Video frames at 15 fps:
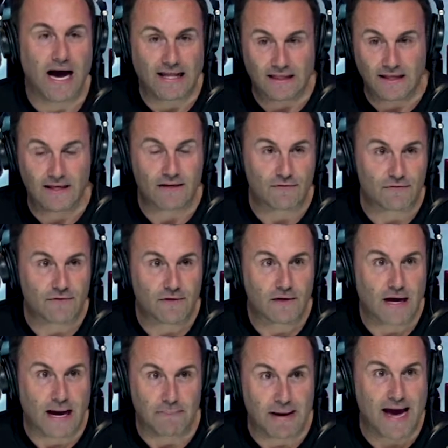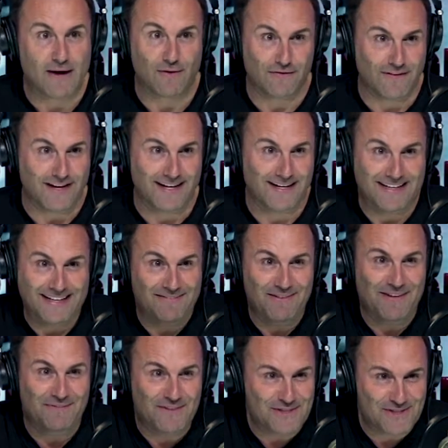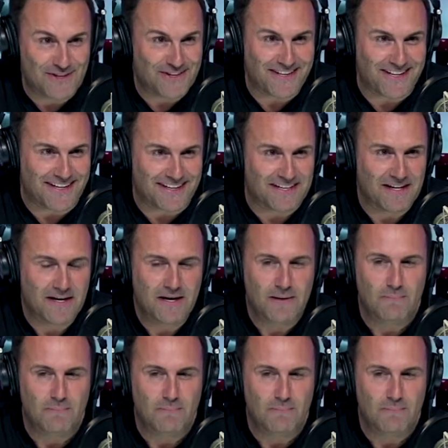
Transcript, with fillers: I leave. I'm aggravated, even if it's your kid.